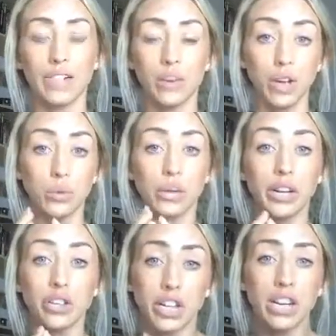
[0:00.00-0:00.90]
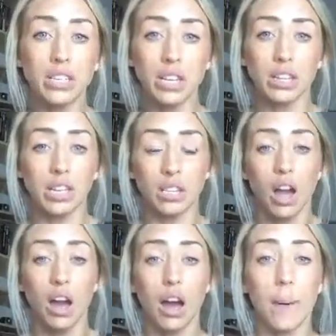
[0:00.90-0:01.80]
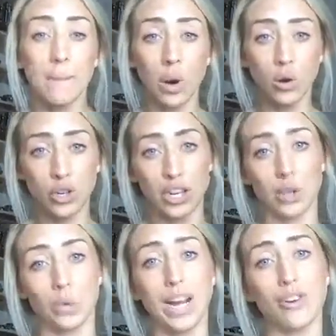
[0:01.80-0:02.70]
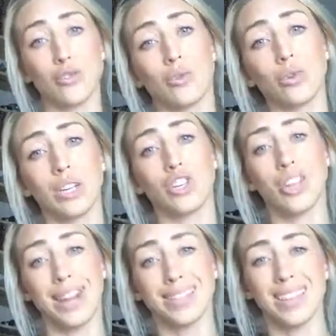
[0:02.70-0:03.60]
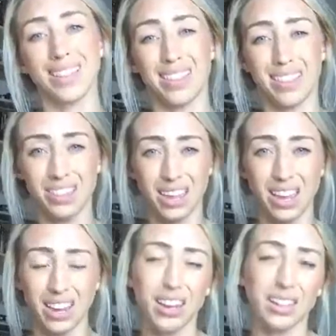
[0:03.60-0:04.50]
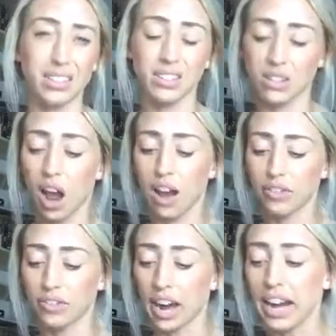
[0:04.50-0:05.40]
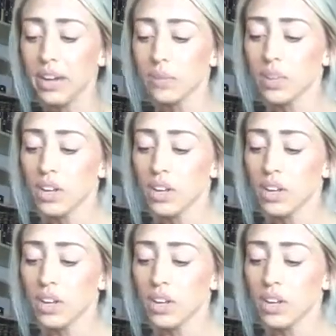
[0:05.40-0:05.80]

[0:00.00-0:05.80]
because we are chasing these emotions. We're not truly chasing the thing and the stuff, right?